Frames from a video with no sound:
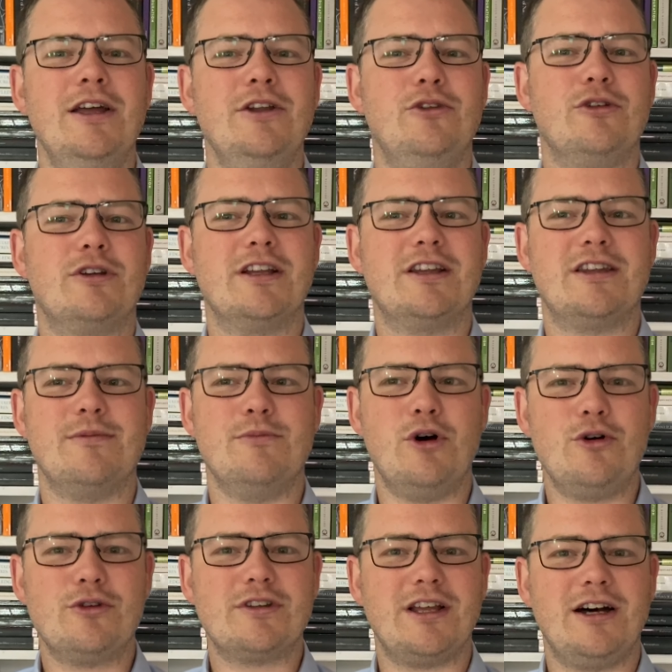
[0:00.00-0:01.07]
To get the
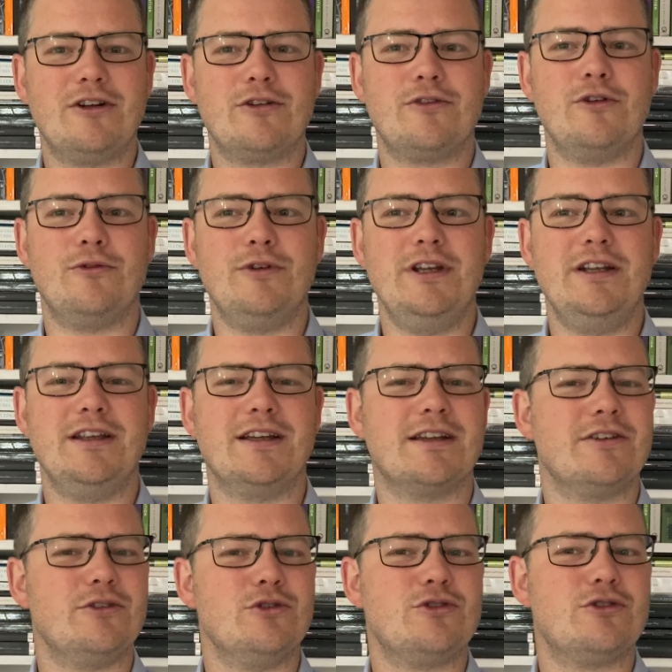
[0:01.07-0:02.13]
most out of your reading,
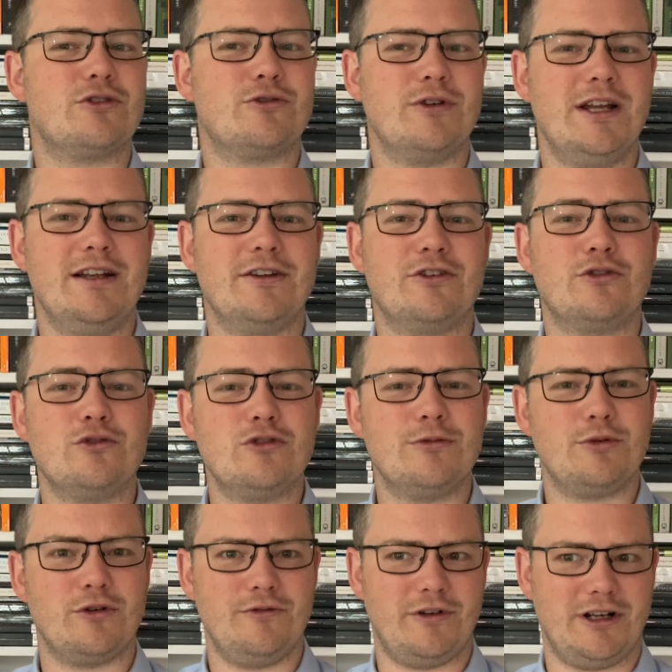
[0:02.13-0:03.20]
you should create a
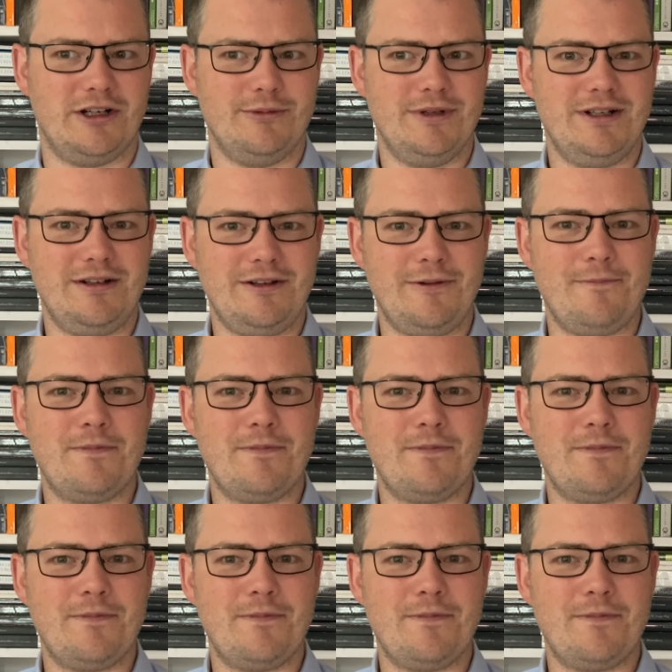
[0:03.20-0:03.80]
suitable environment,